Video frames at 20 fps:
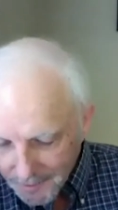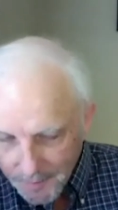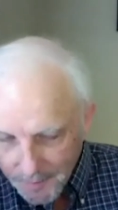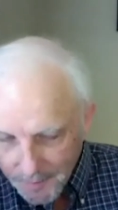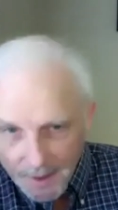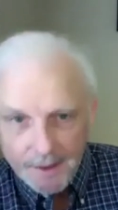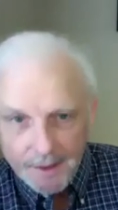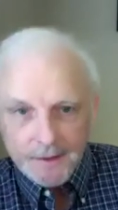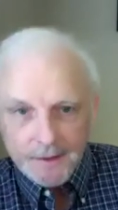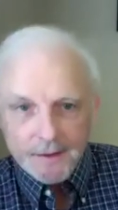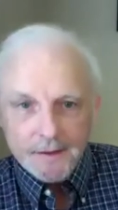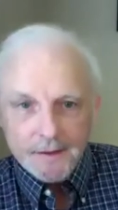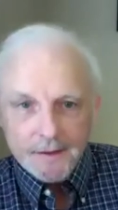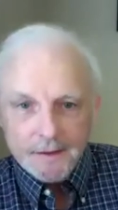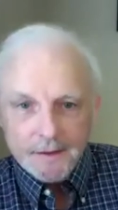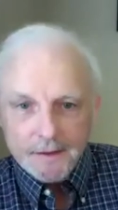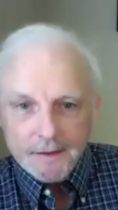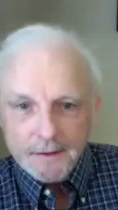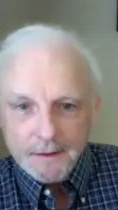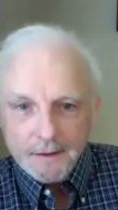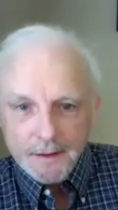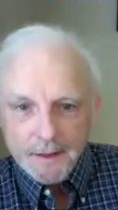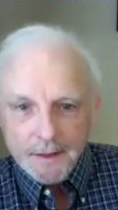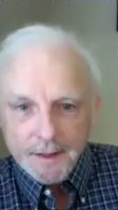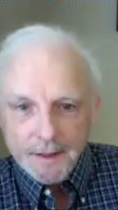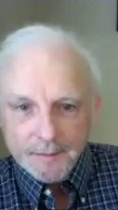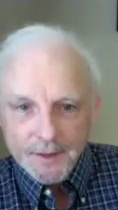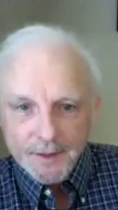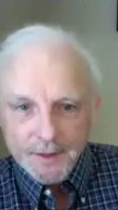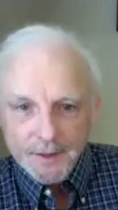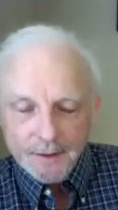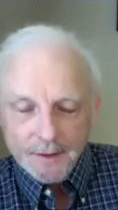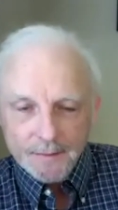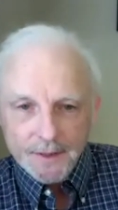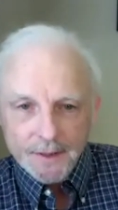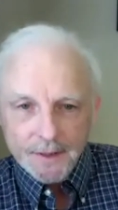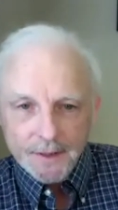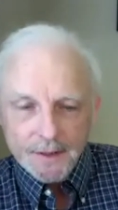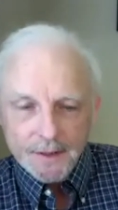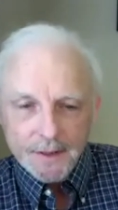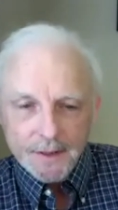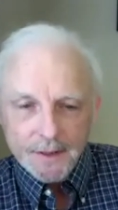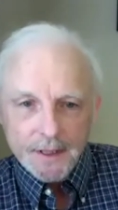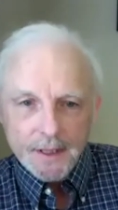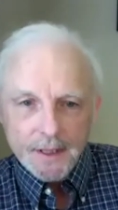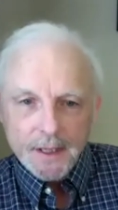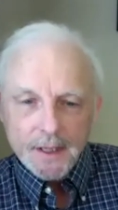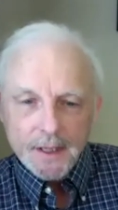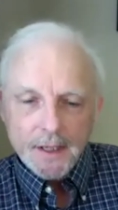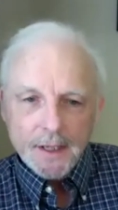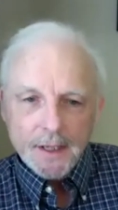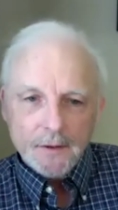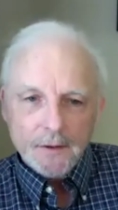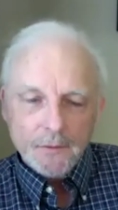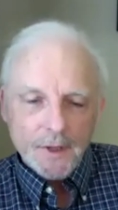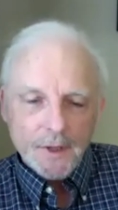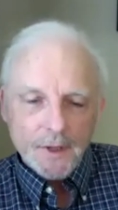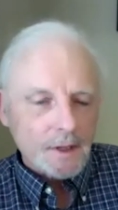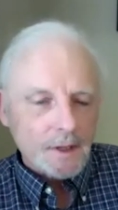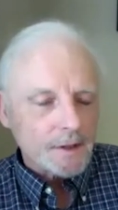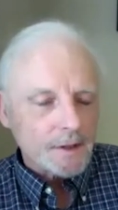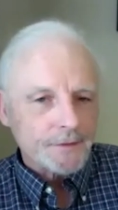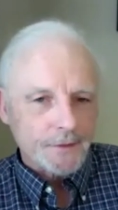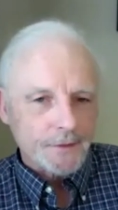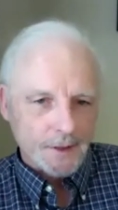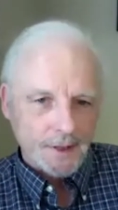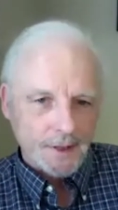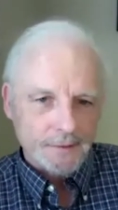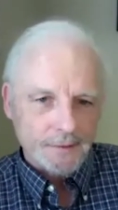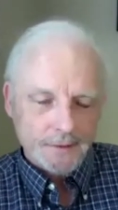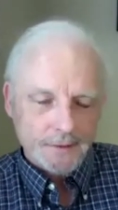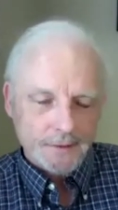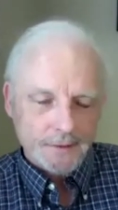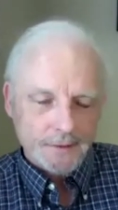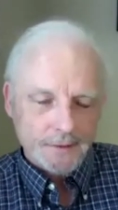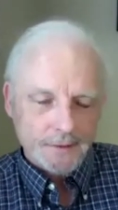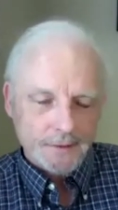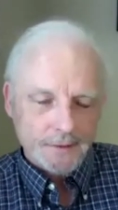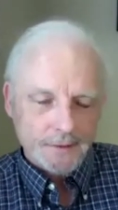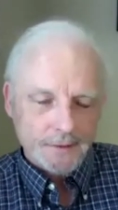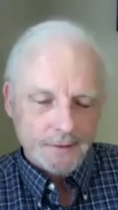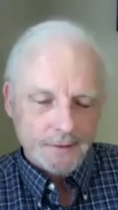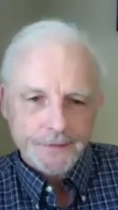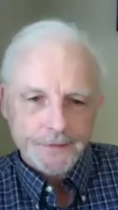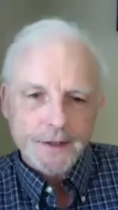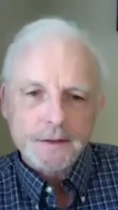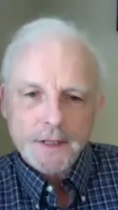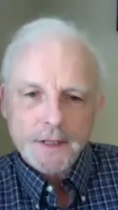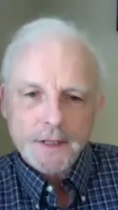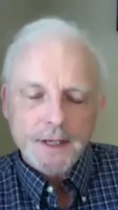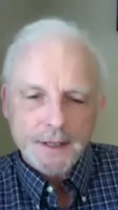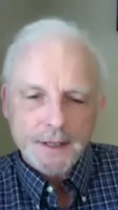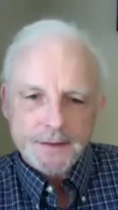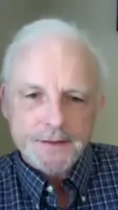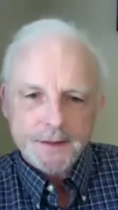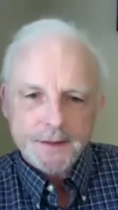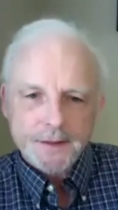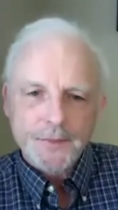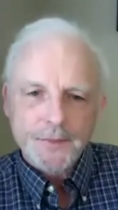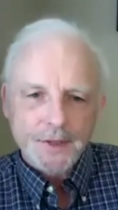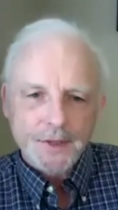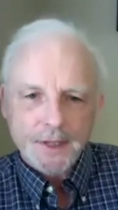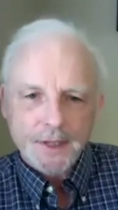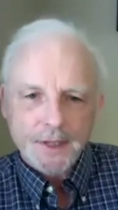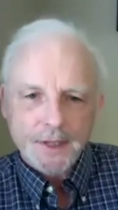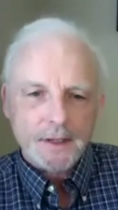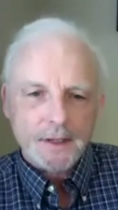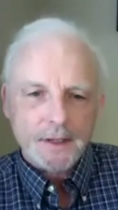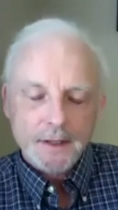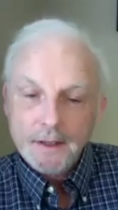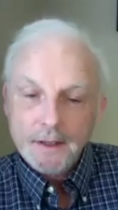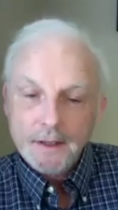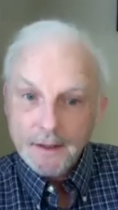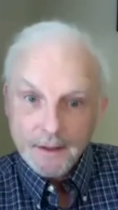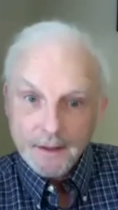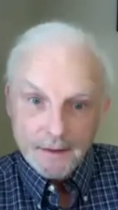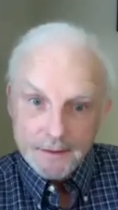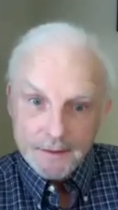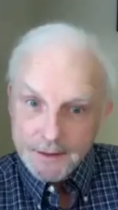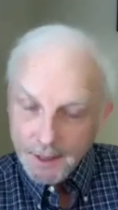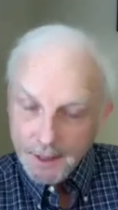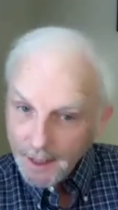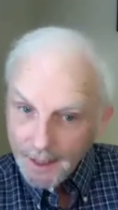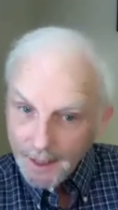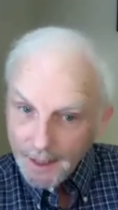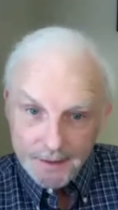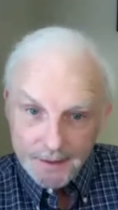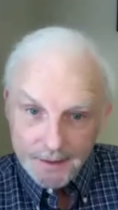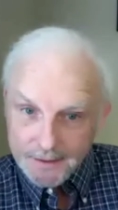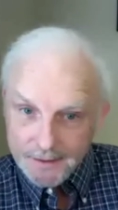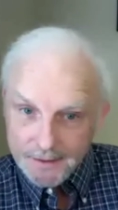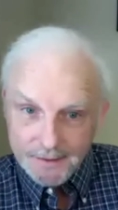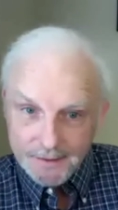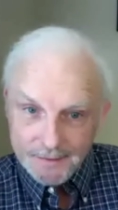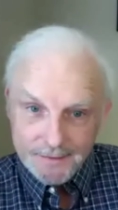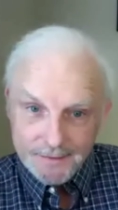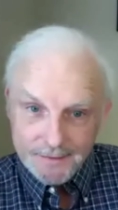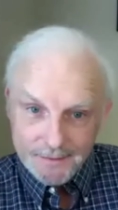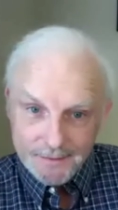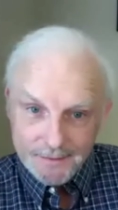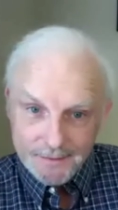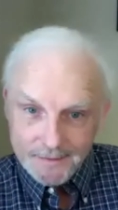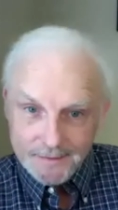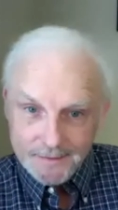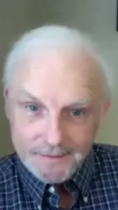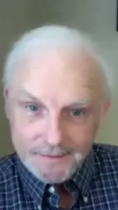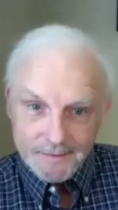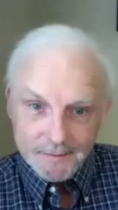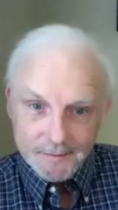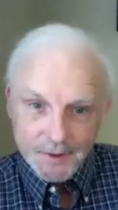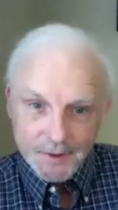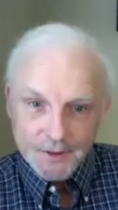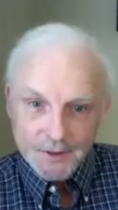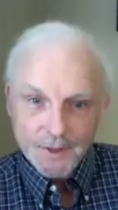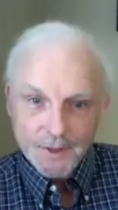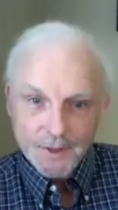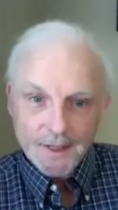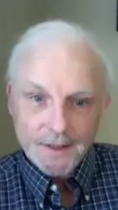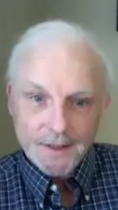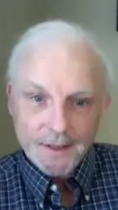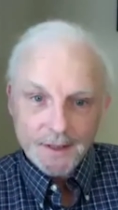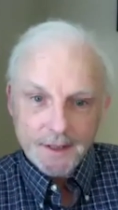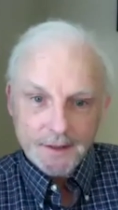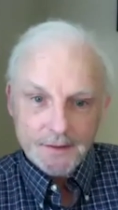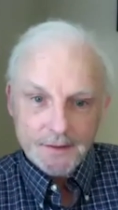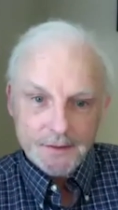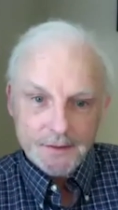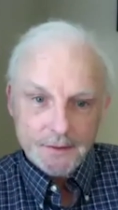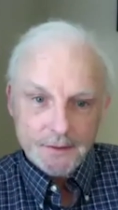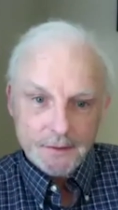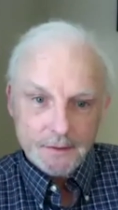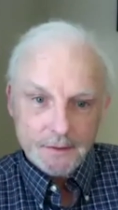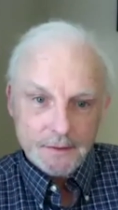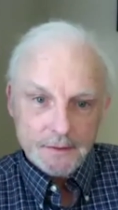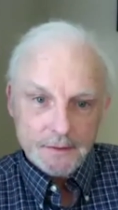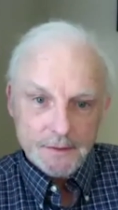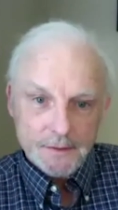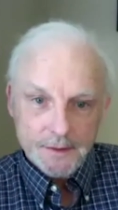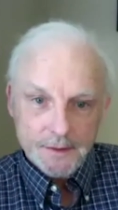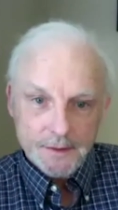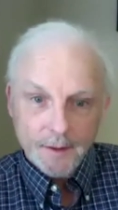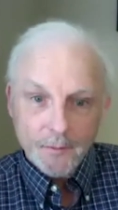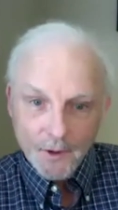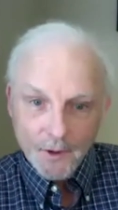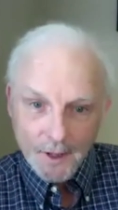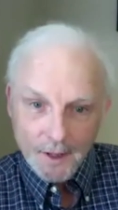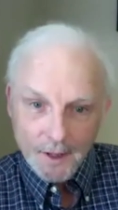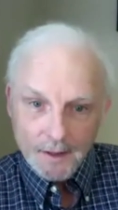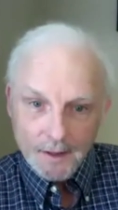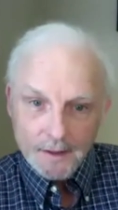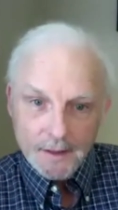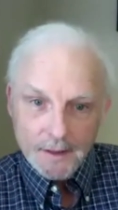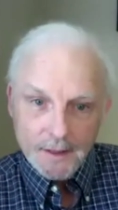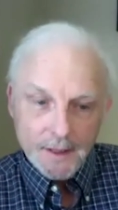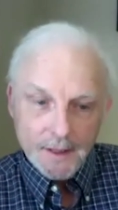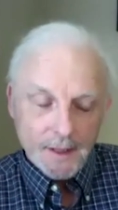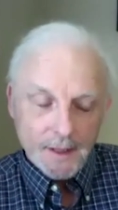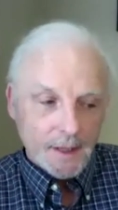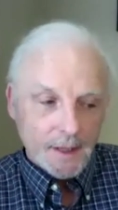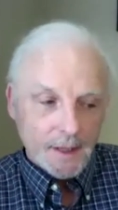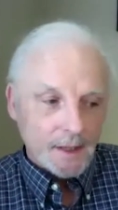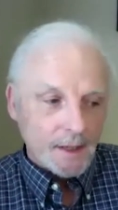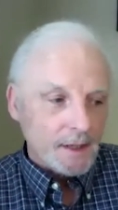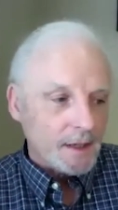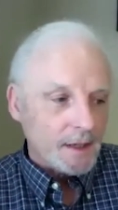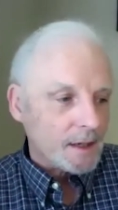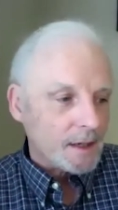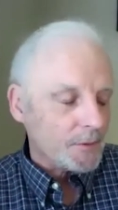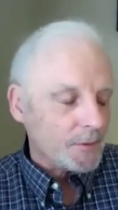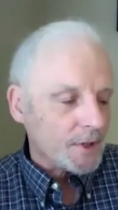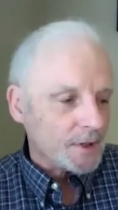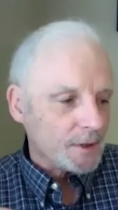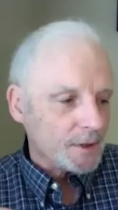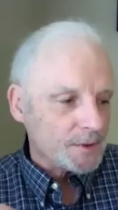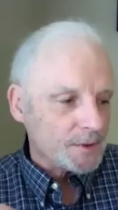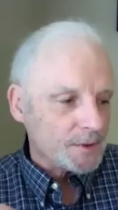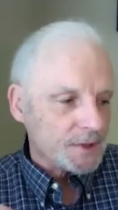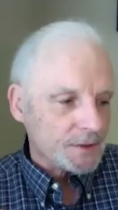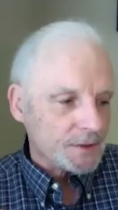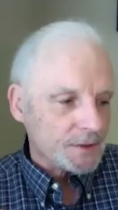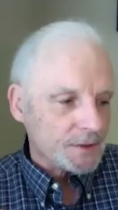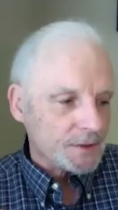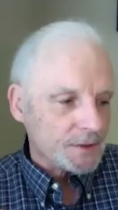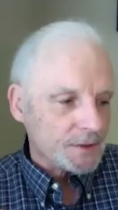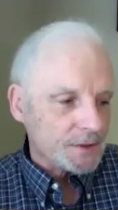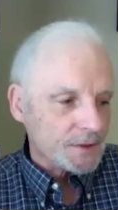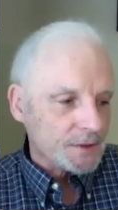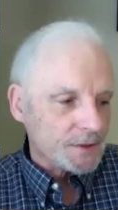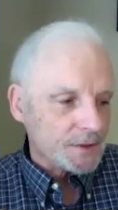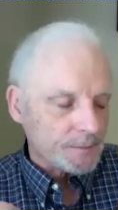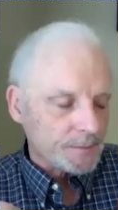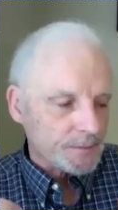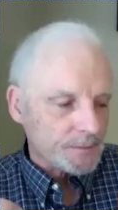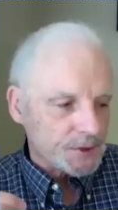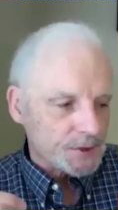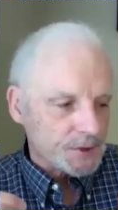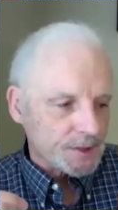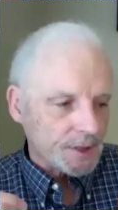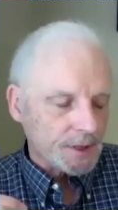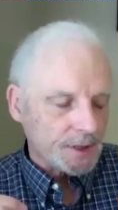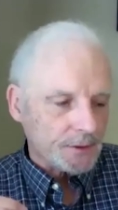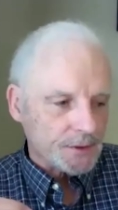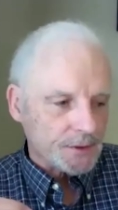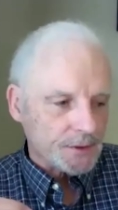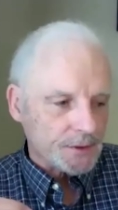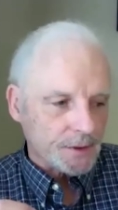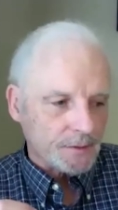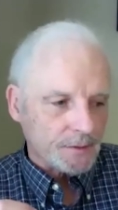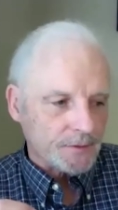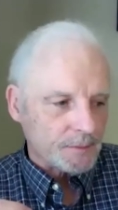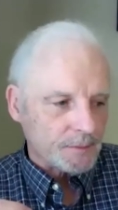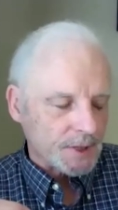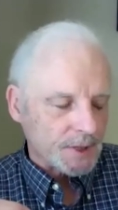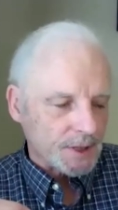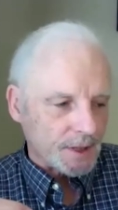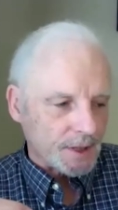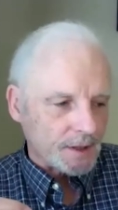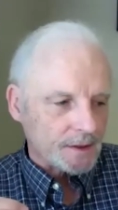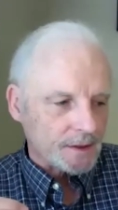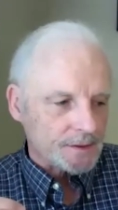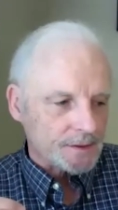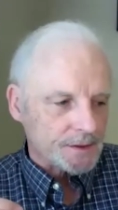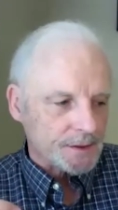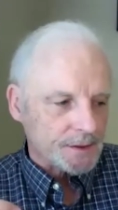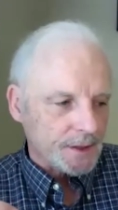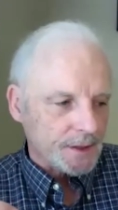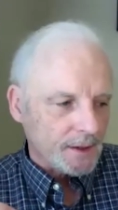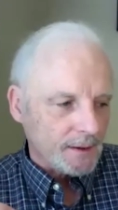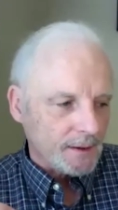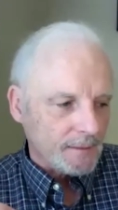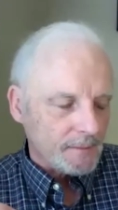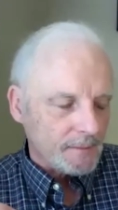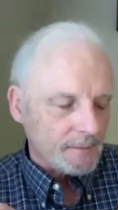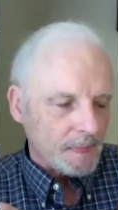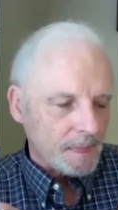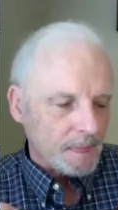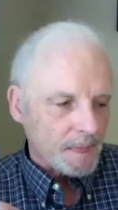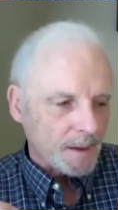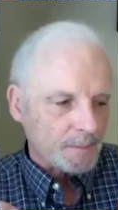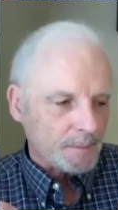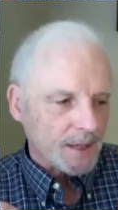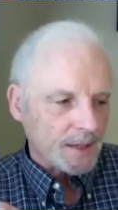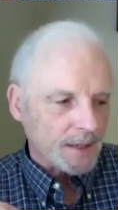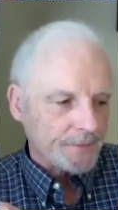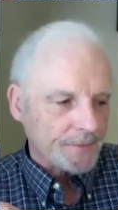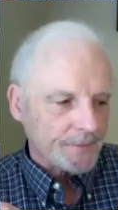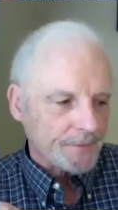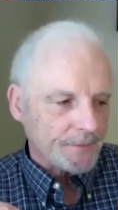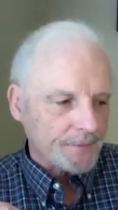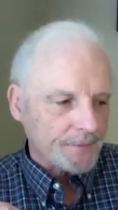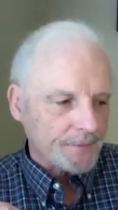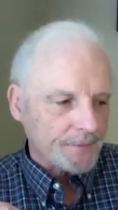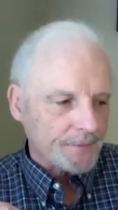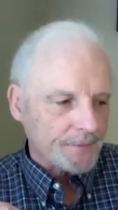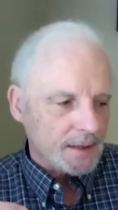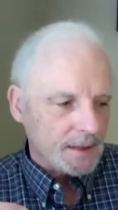bite and look up at me. It went on forever, and it felt like something changed between us somewhere. I went home and told my son, who was home from college, about that.